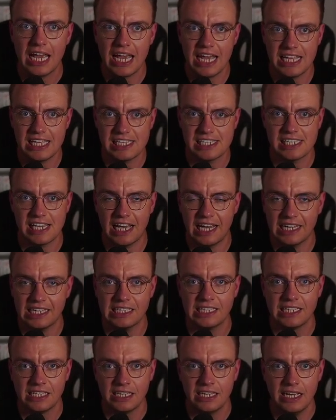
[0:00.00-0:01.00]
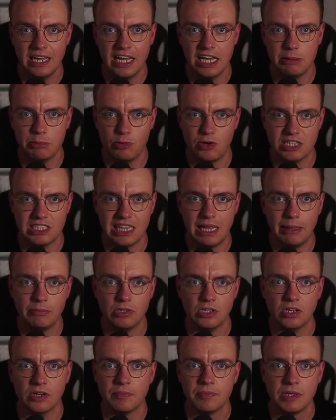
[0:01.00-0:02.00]
inside AWS
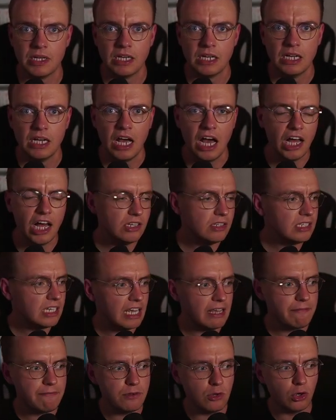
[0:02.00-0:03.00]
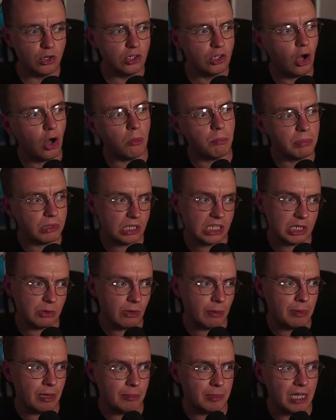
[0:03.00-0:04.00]
Lambda. And if you're not building
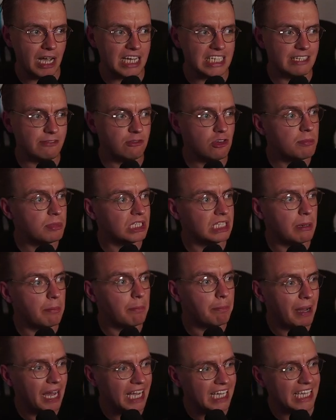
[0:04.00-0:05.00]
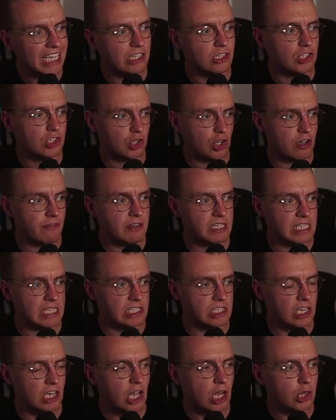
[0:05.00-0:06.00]
web APIs, if you're building backend
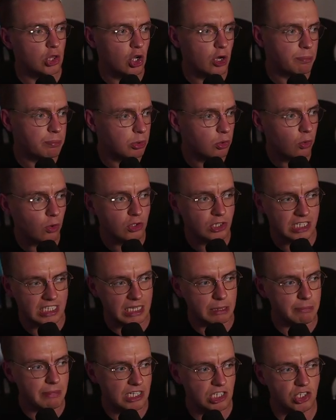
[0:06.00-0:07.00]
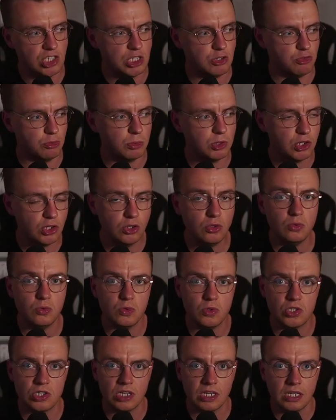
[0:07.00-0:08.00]
services that are processing messages from
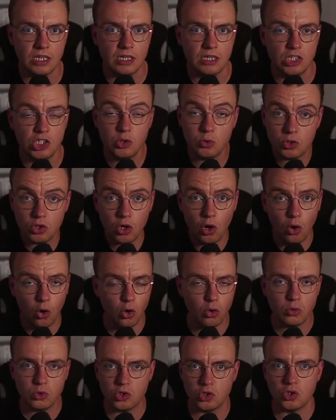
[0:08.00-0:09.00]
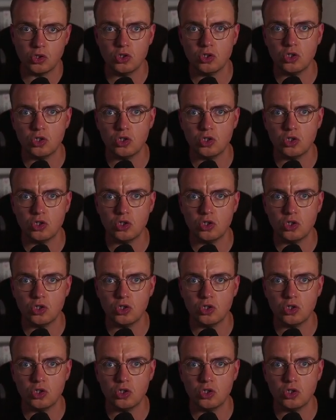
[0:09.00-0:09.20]
queues, you can also